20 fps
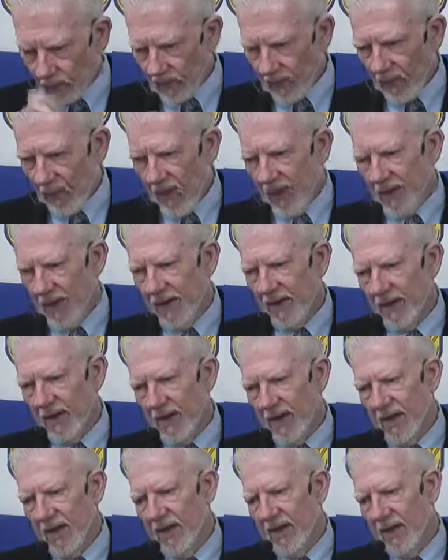And he
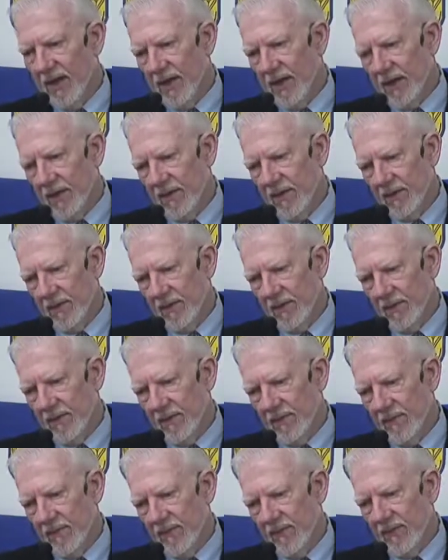said, uh,
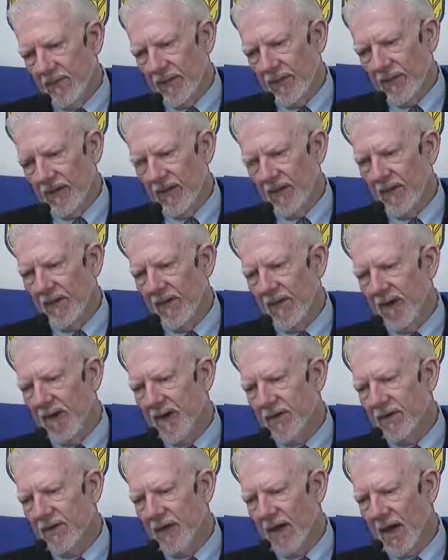if God
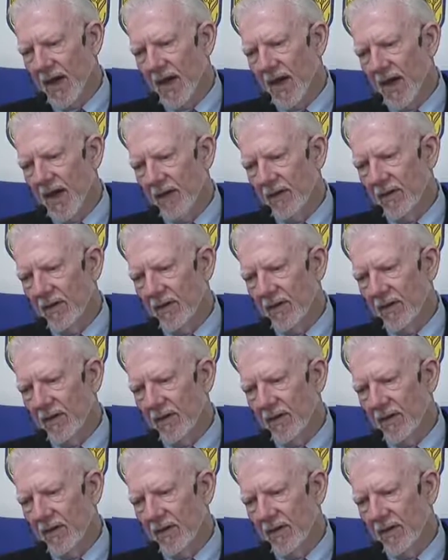is God,